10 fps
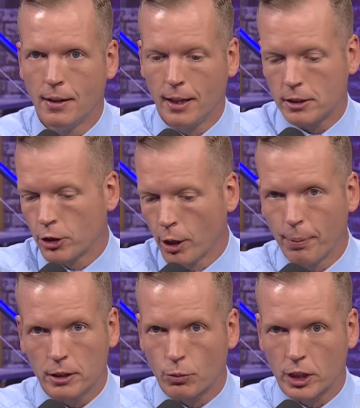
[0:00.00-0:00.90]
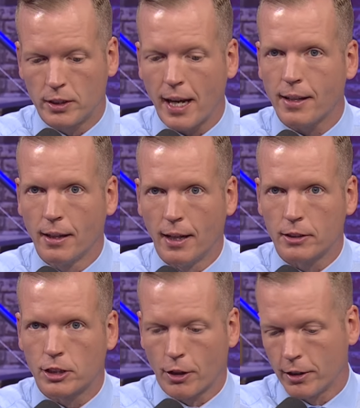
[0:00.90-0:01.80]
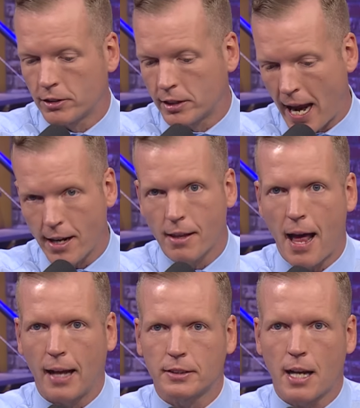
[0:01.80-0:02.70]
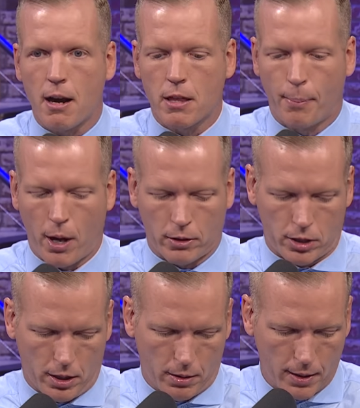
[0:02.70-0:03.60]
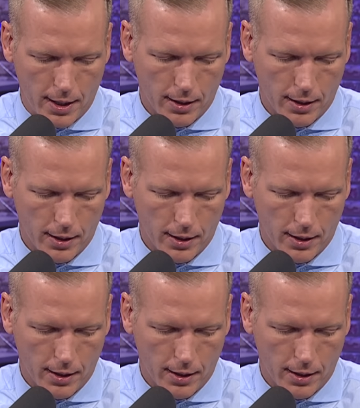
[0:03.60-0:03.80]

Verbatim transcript: This group is ridiculous. They're insane on that side of the ball, too.